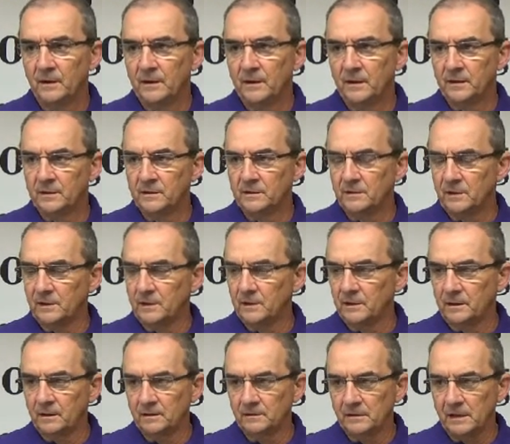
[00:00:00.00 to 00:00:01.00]
And
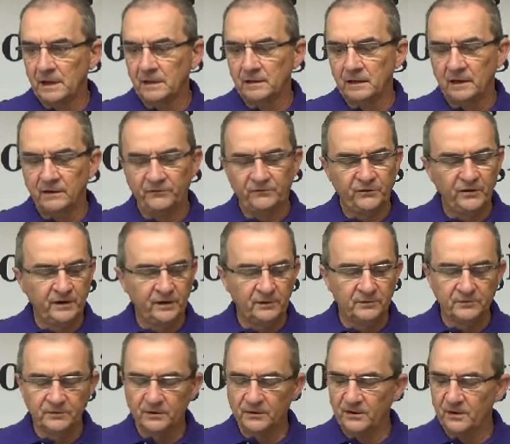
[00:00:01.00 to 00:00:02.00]
uh, I
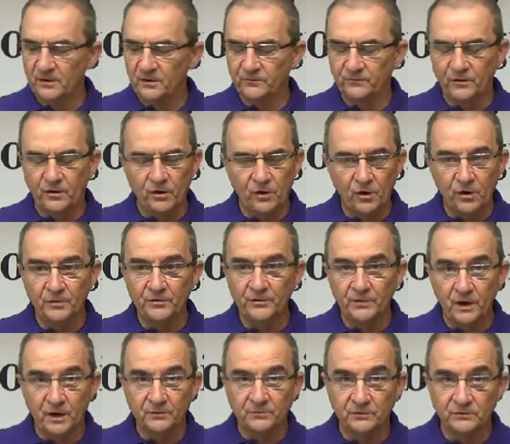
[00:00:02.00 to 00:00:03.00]
found, of all the
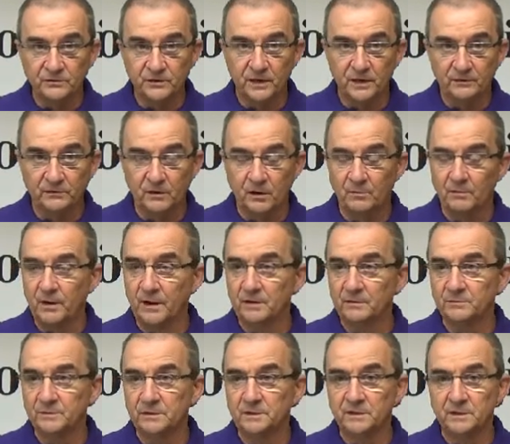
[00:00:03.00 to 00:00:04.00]
doctrines that I thought might
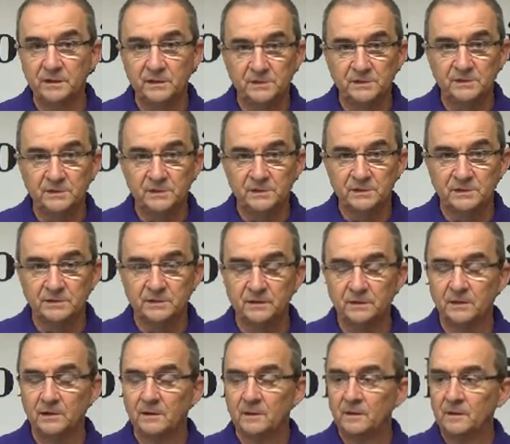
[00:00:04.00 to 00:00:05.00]
have been the easiest,
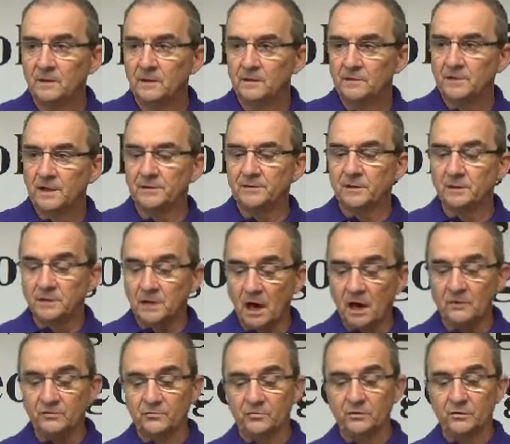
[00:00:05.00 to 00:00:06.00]
that the
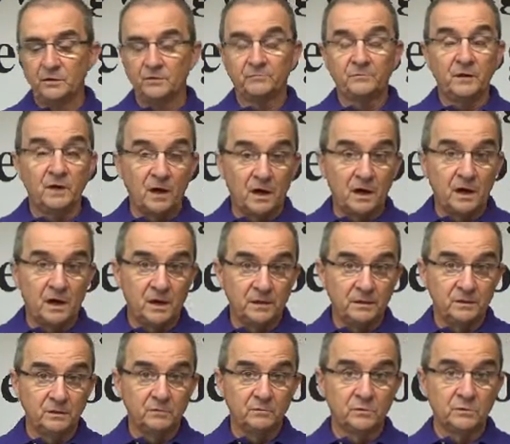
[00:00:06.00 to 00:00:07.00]
doctrine of
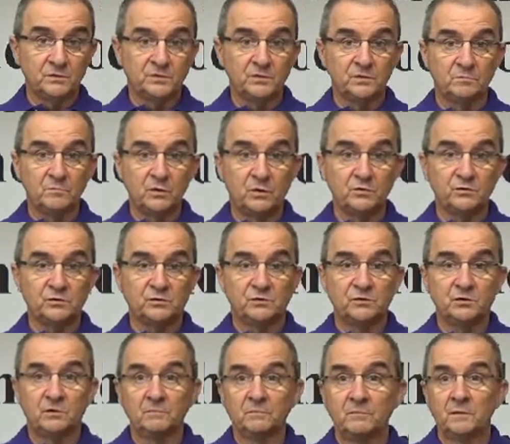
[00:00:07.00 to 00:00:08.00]
God was the
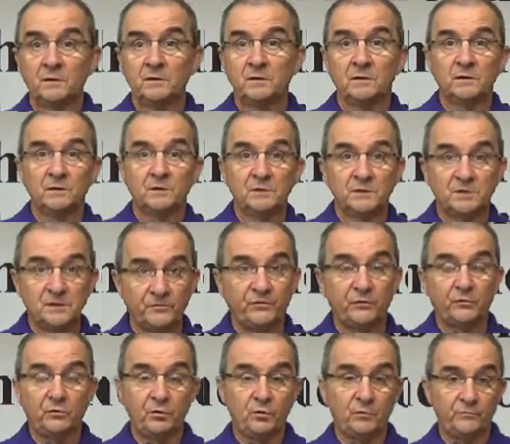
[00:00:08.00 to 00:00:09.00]
most
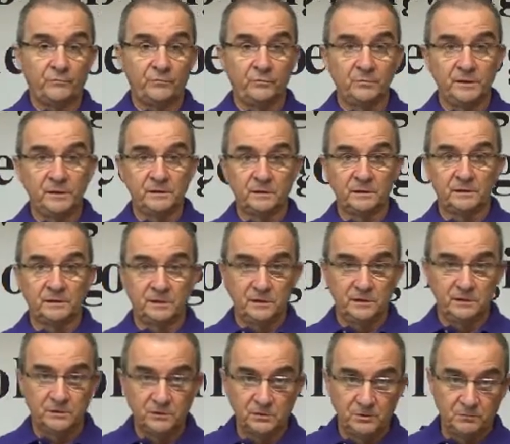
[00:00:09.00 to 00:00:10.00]
difficult for me to
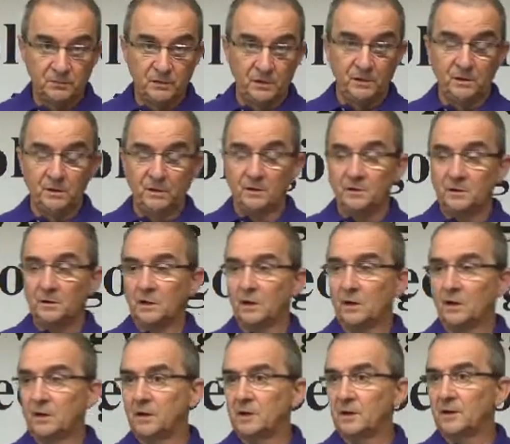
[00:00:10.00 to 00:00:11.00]
teach.
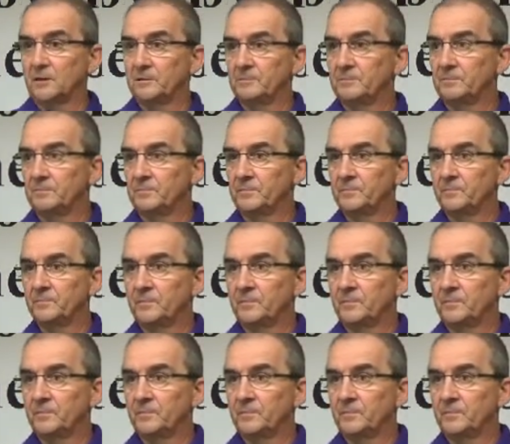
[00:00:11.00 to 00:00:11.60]
Um,